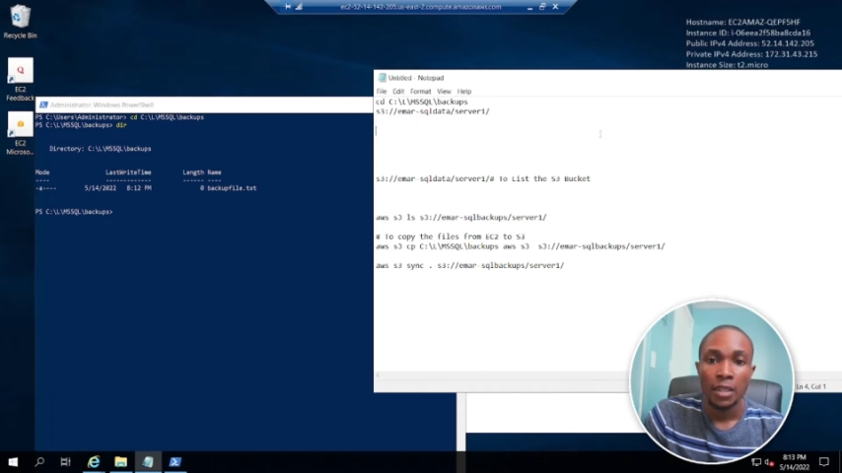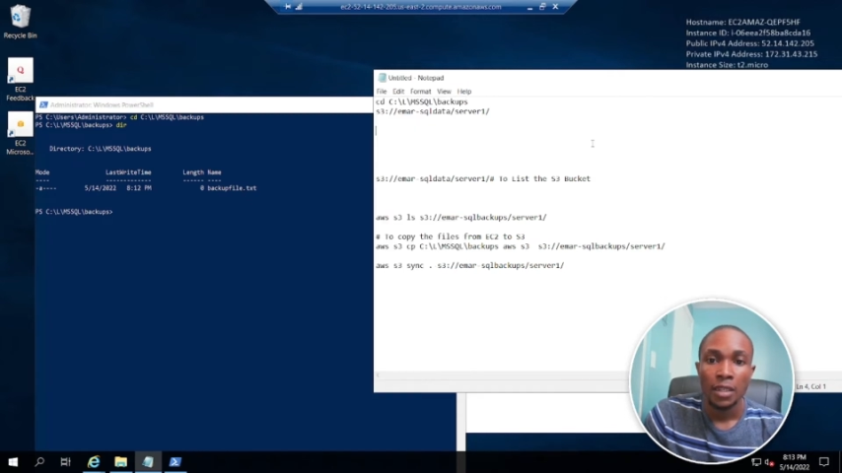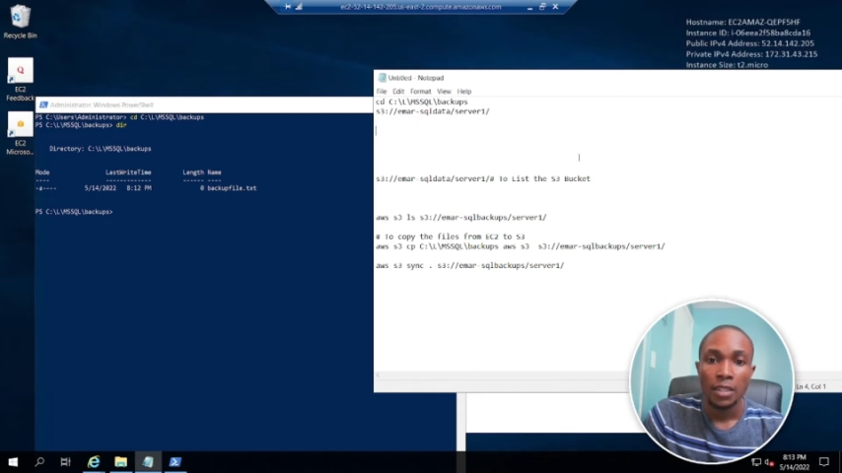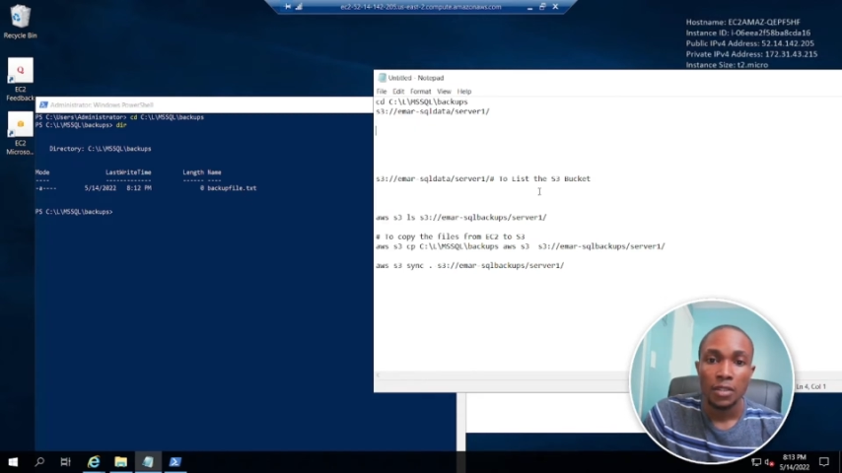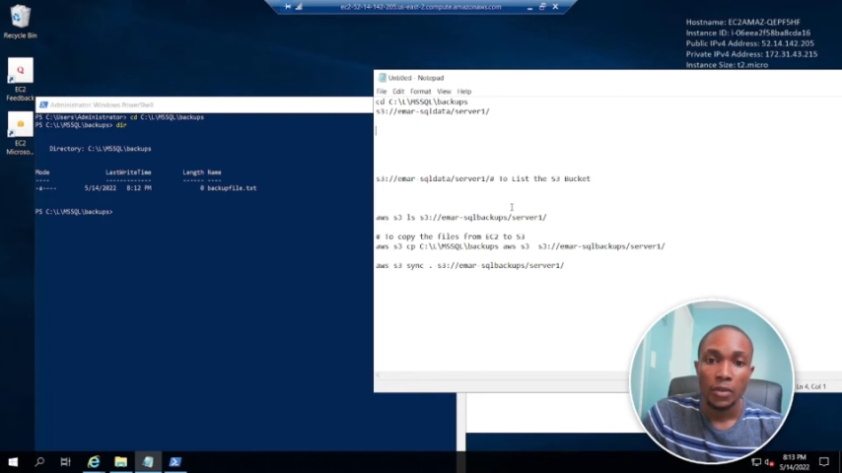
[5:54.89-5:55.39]

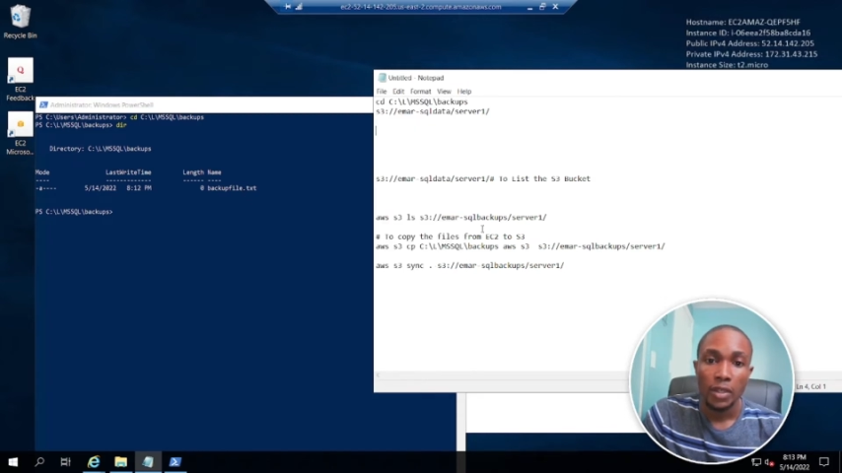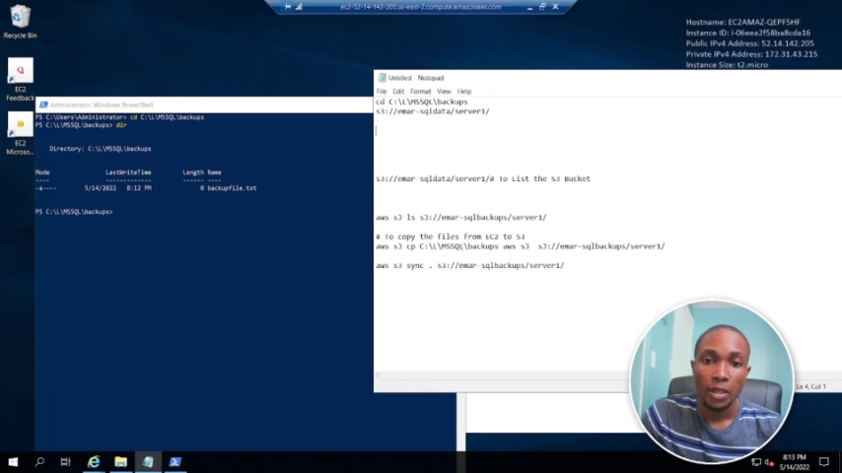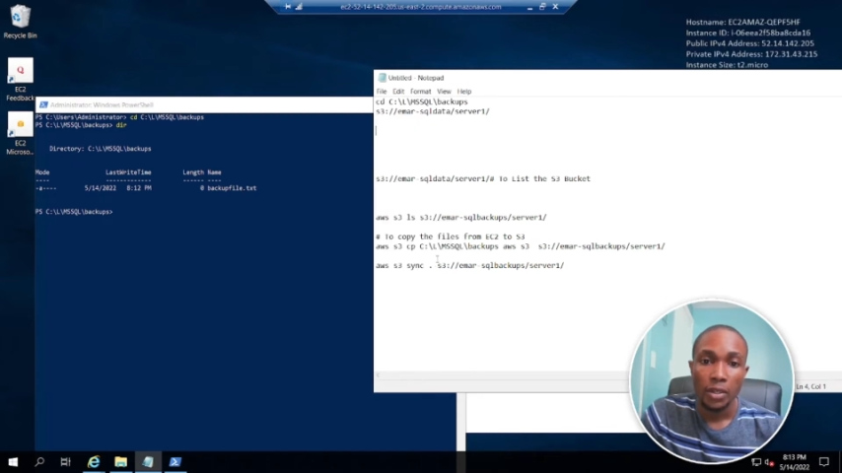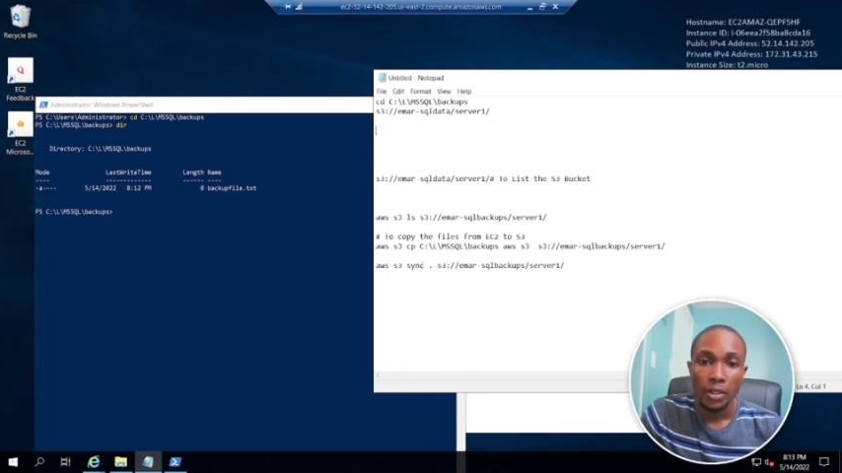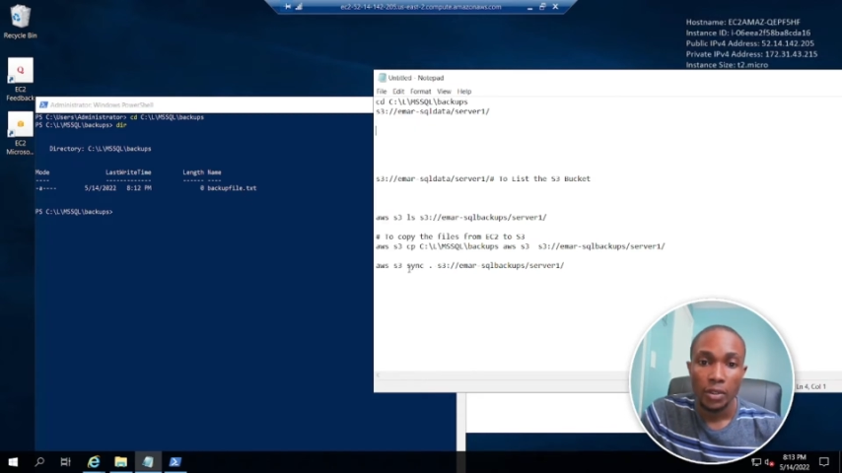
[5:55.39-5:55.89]
so in
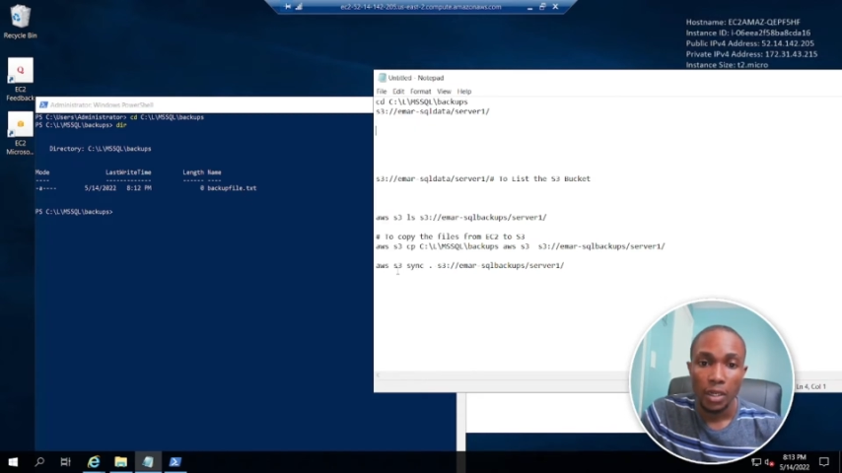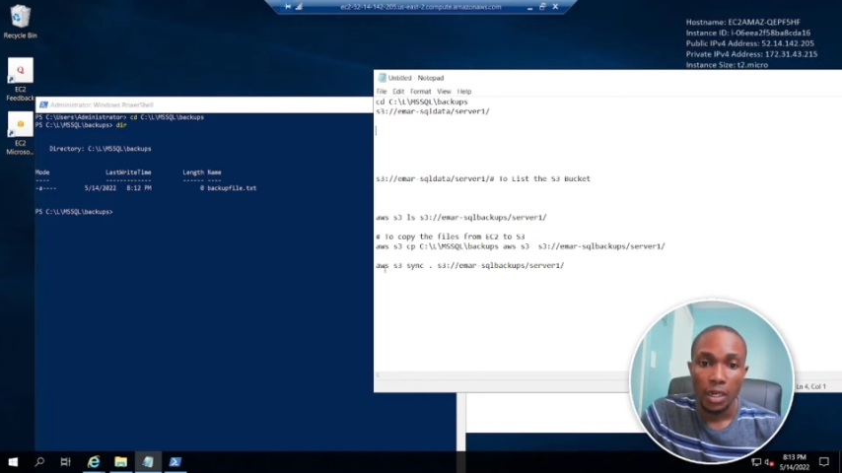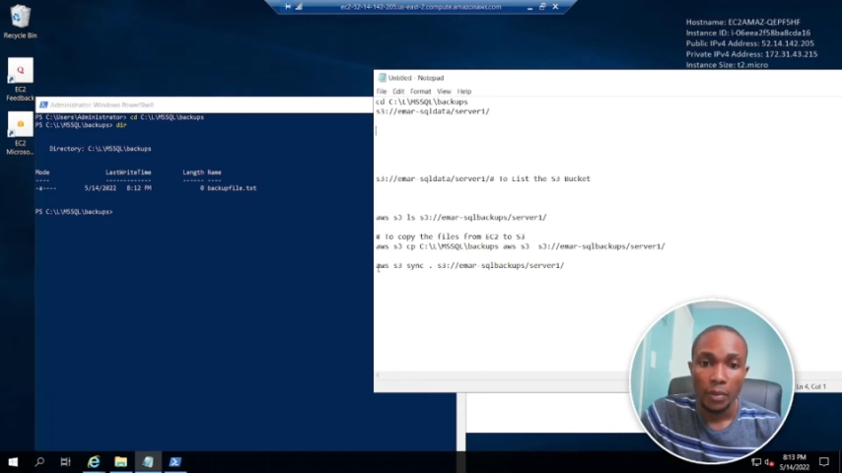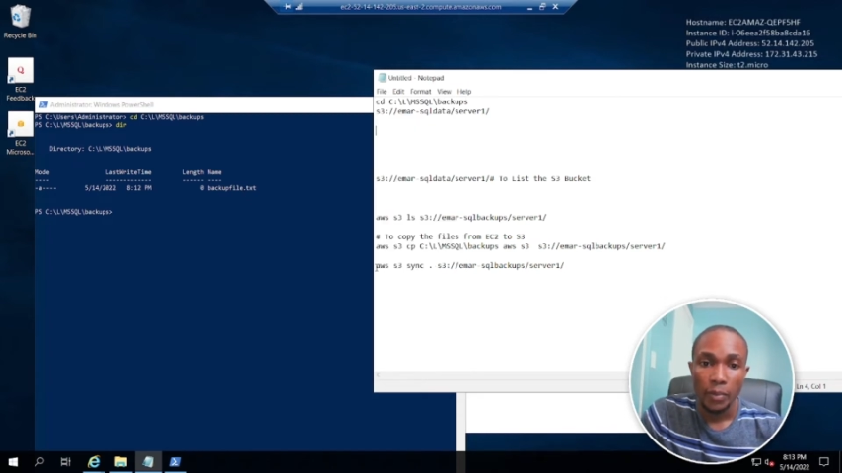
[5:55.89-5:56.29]
order to copy